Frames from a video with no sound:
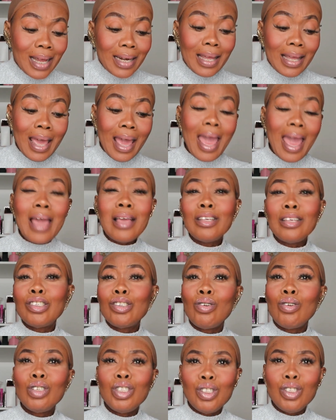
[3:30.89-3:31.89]
The hair is
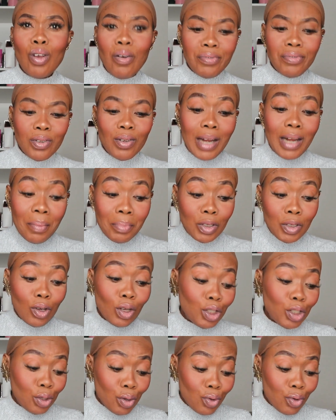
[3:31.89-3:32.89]
so soft. Let me
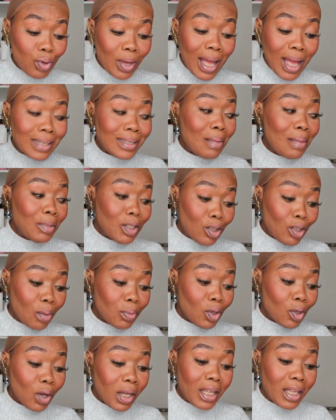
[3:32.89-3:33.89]
just show you guys. Let me
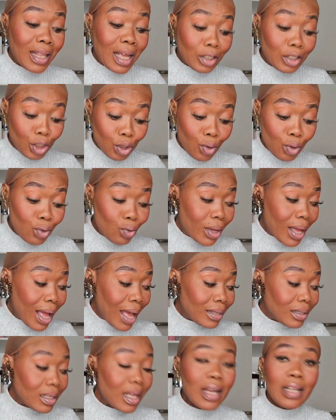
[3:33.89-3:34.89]
stop talking and show you
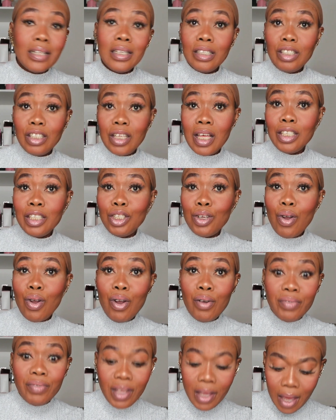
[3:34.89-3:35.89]
guys the texture
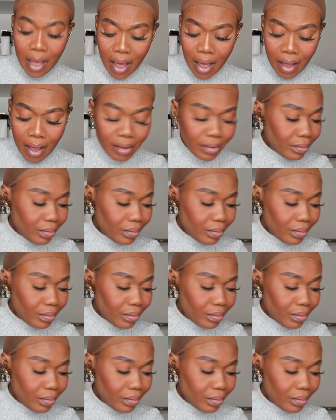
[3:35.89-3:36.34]
of the hair.